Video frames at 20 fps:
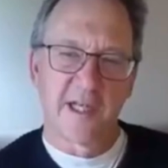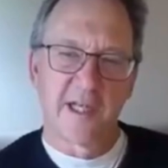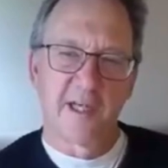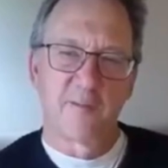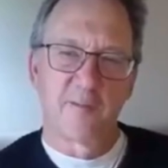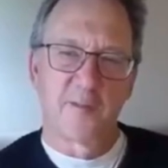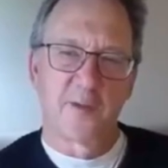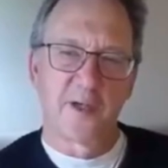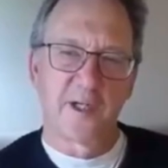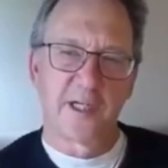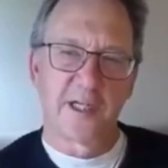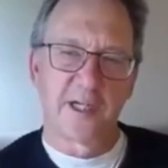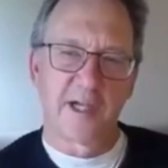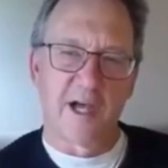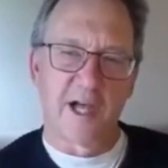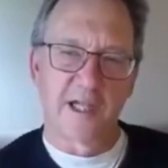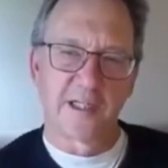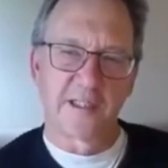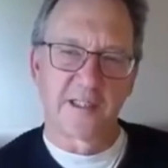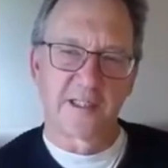put it
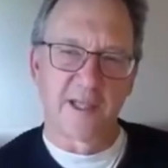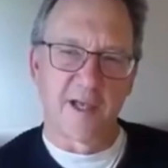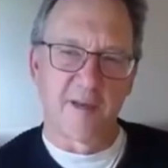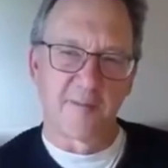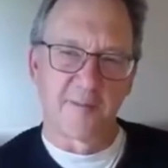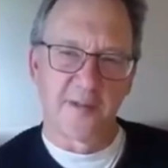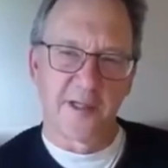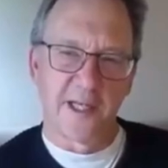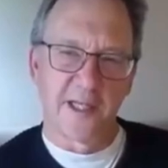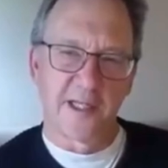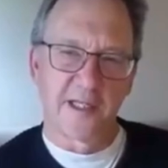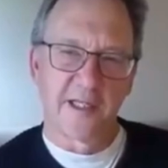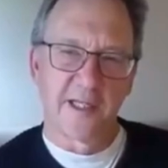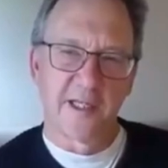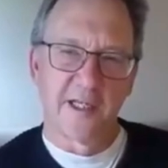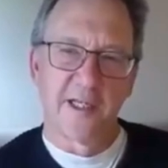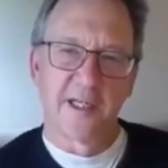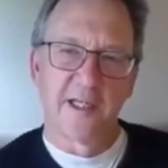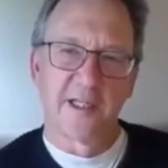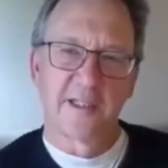on something,
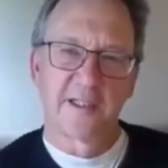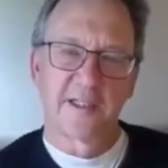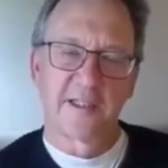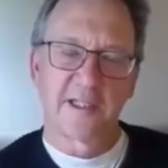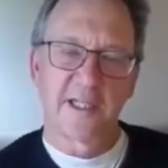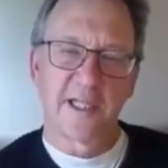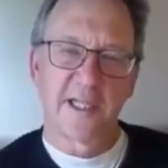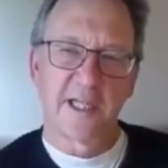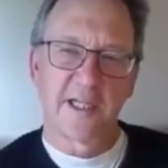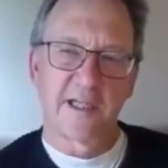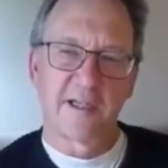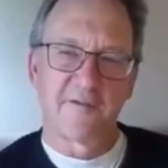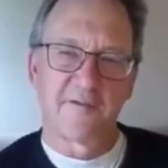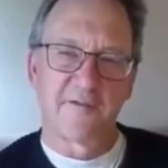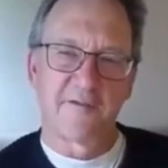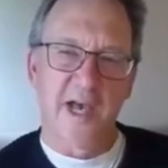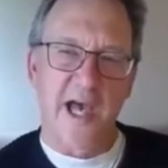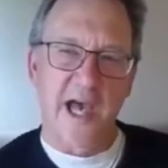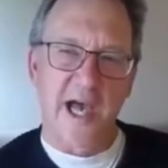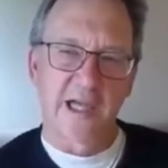see an
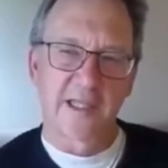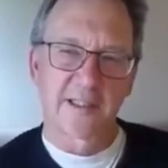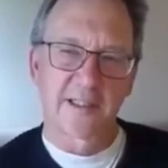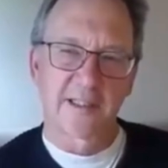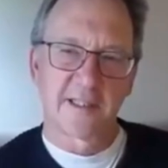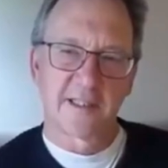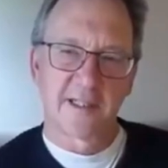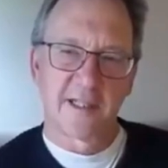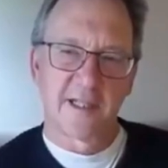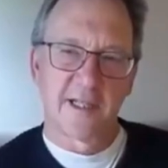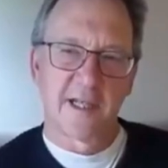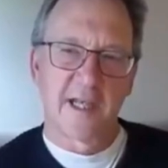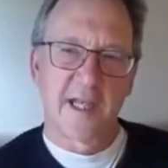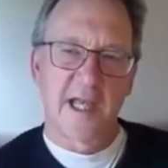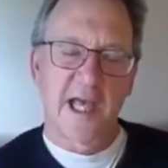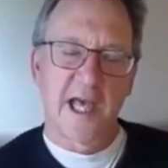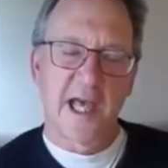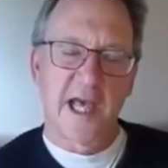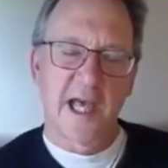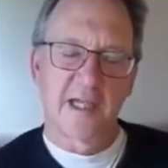effect,
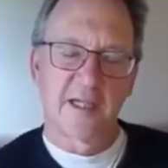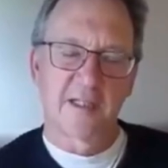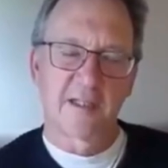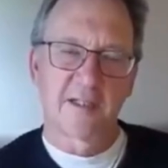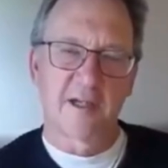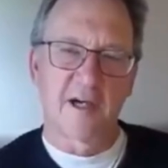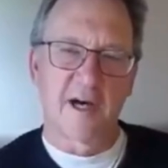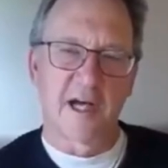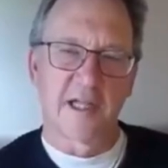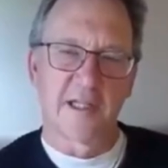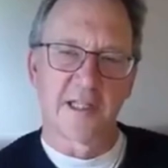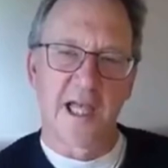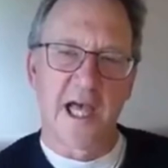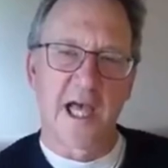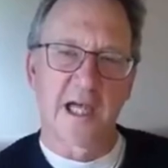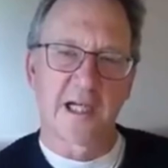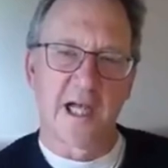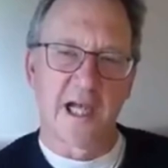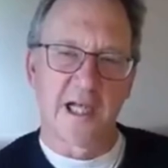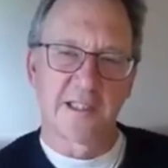and call
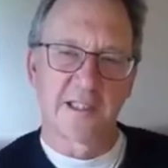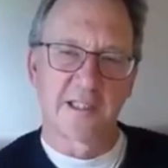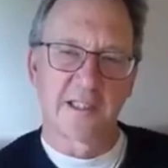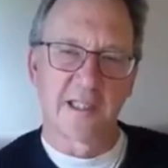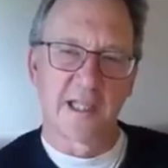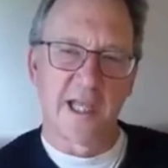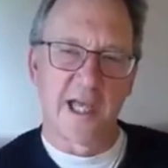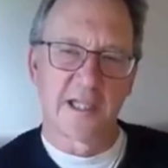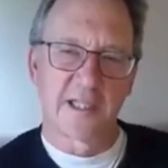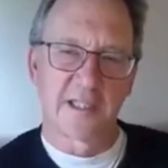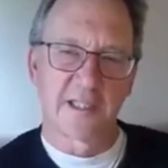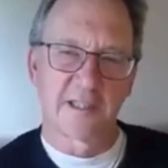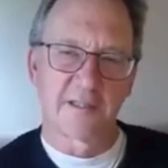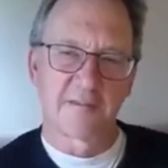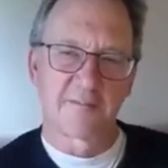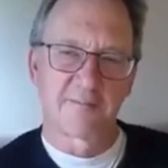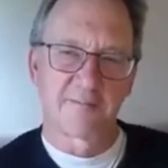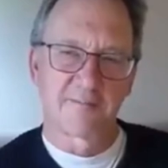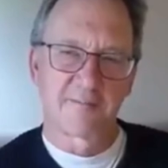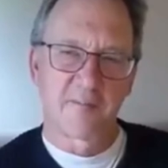that isolation.
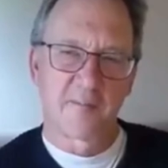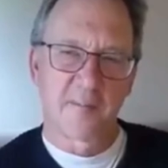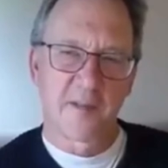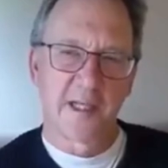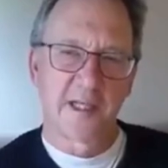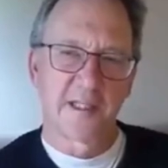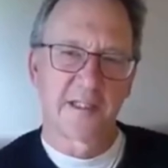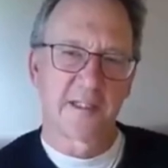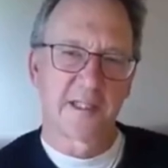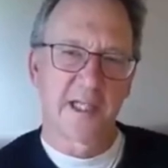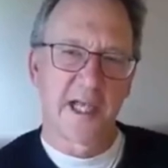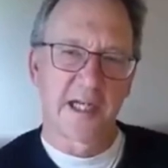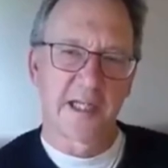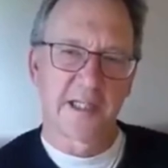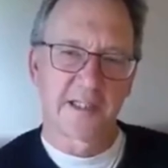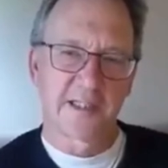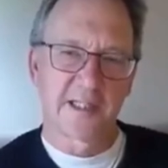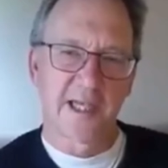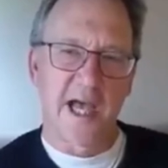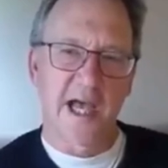Isn't that
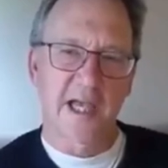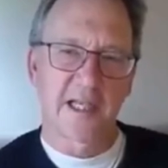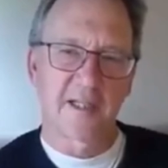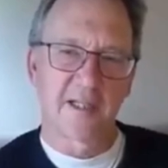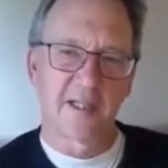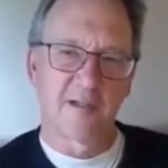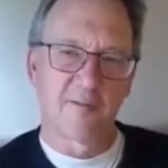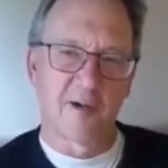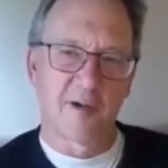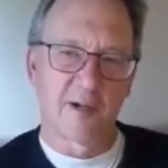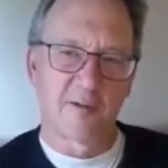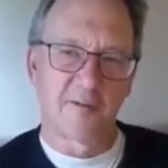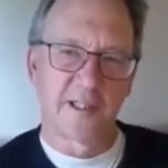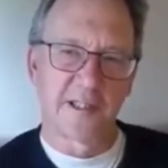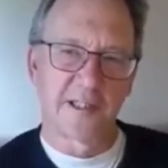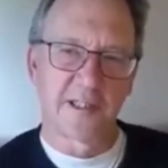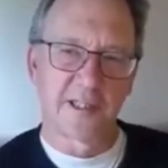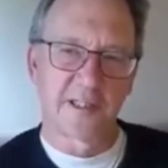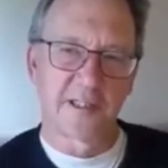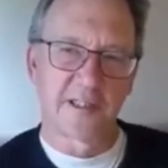exactly what we
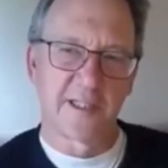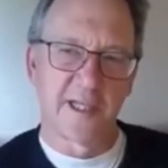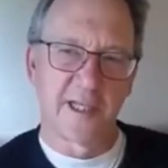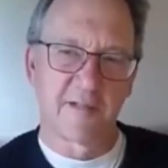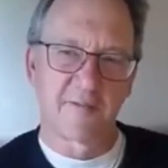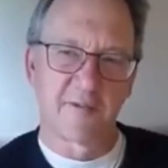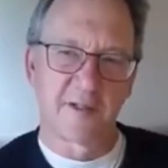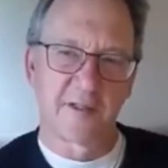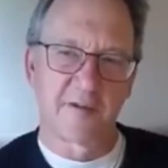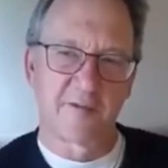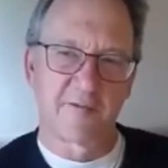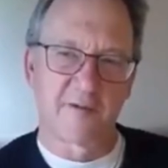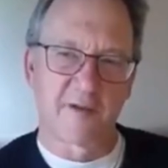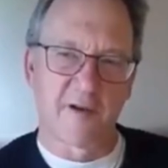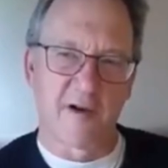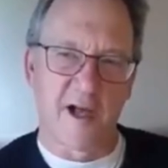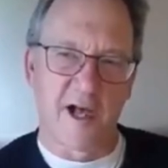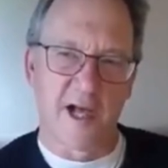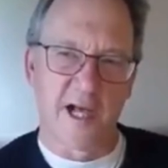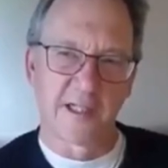just did with the
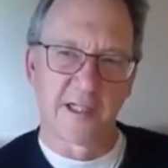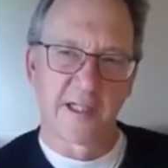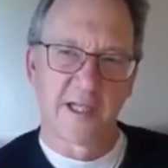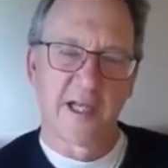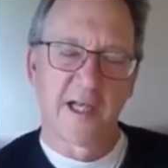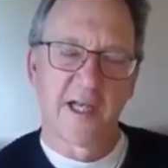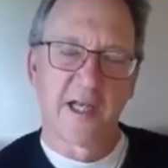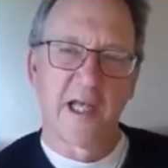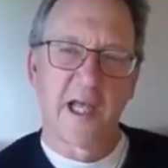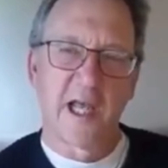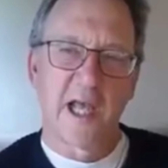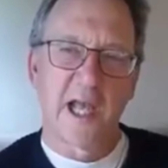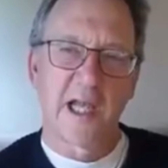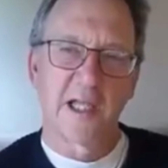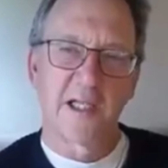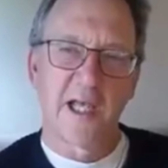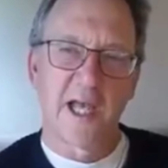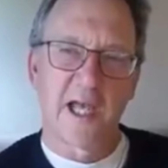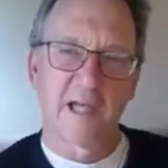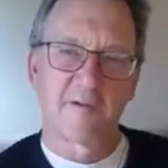frog?
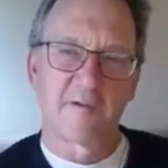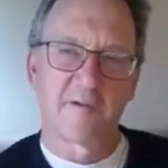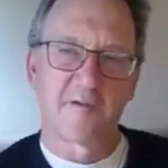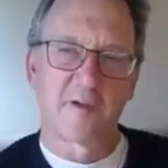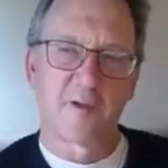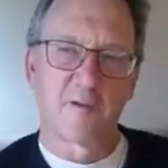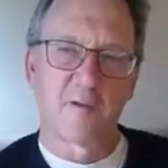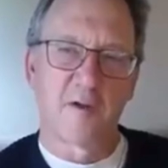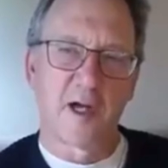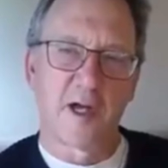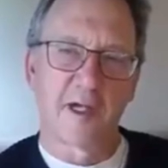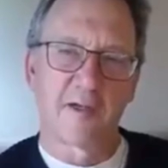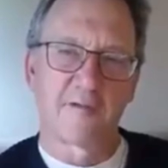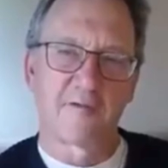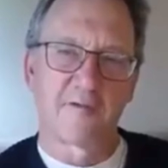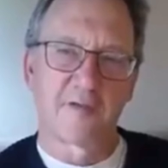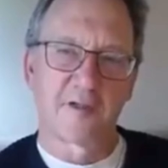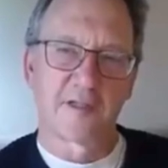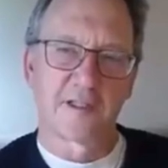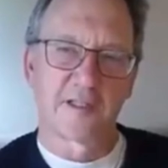And yet,
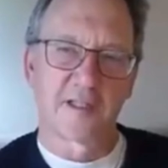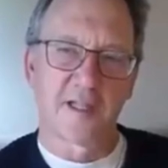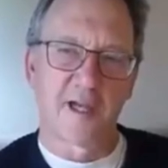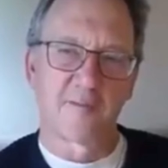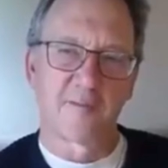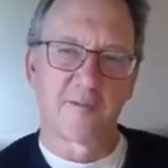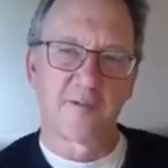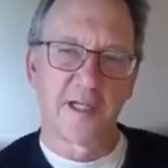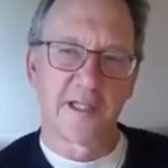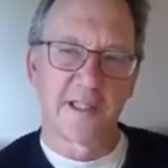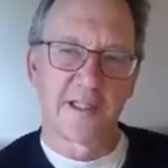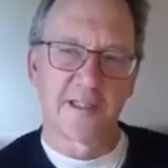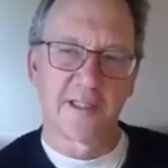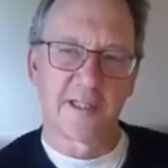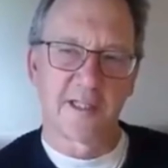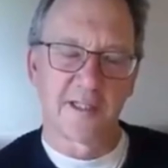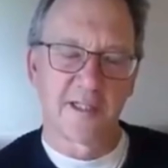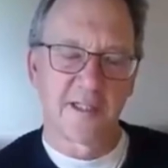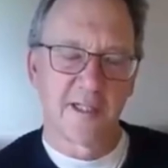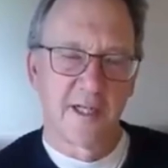for some reason,